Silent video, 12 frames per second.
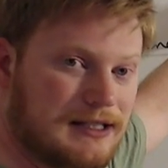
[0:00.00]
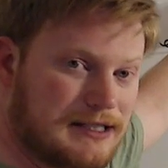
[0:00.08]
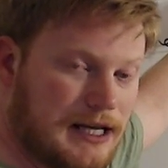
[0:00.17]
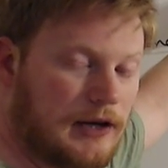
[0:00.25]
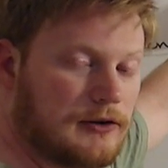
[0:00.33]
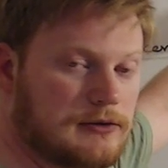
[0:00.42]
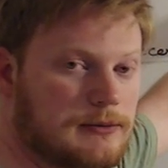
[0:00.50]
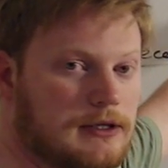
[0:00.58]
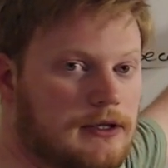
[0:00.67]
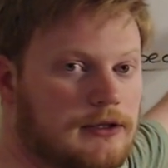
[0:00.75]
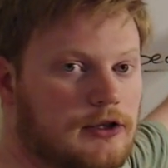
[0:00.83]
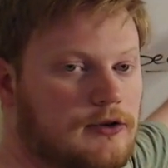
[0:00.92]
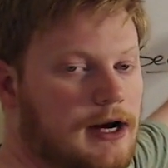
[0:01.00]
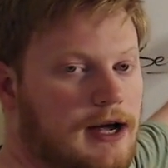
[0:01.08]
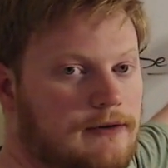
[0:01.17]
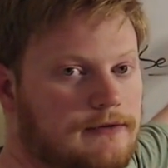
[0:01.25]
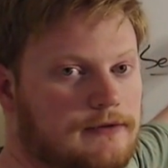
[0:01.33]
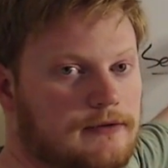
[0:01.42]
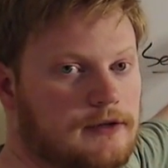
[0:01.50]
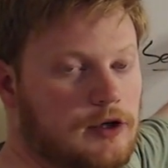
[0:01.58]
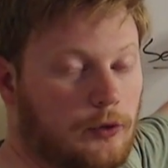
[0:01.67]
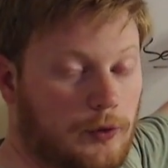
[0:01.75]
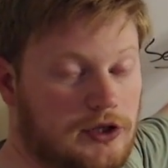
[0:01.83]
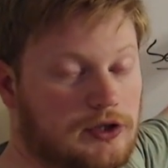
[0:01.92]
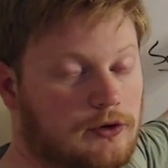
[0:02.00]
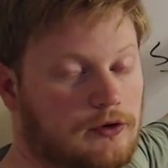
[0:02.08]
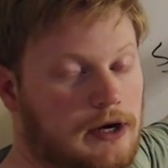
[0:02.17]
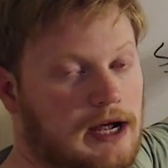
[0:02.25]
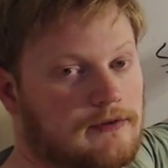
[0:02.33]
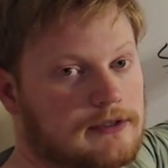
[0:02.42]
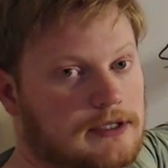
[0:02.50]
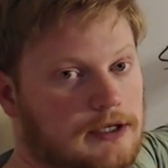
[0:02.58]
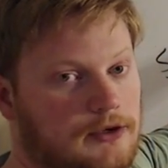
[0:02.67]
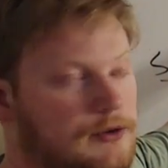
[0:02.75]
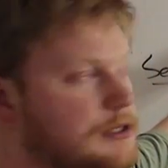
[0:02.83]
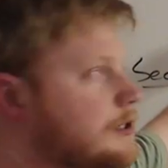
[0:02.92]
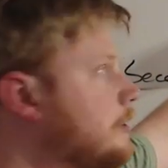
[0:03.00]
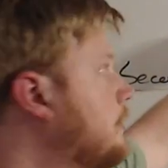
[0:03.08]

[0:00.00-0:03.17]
tells me that the original graph is increasing